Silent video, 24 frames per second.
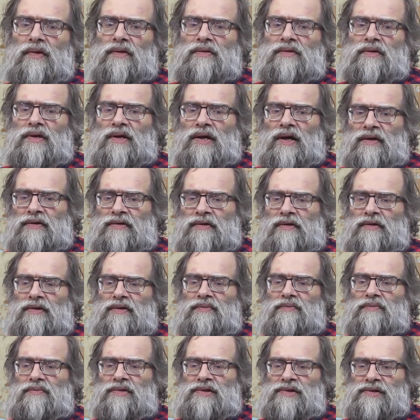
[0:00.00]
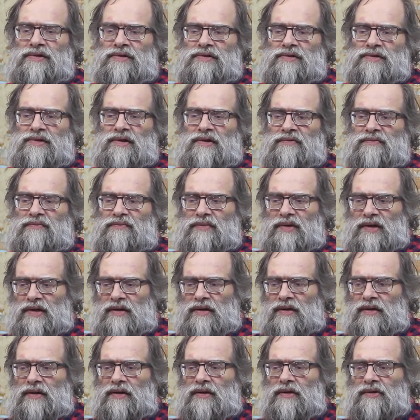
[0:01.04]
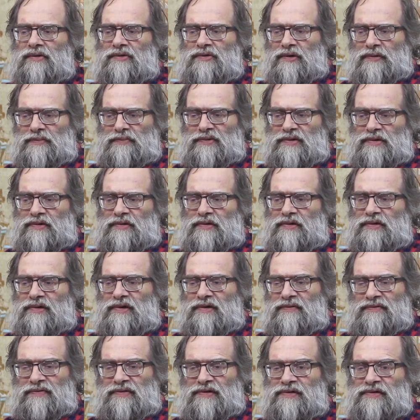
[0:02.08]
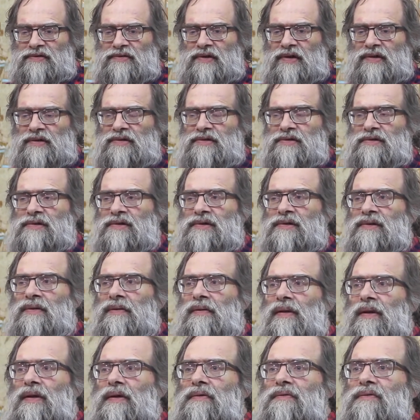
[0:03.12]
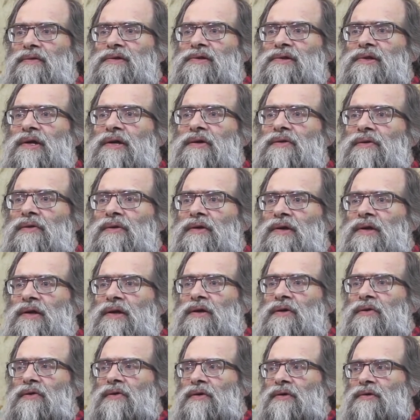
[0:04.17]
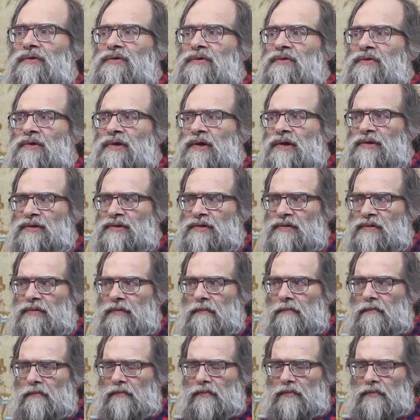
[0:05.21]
The Catholic missions have mainly adopted a different strategy, which they call inculturation.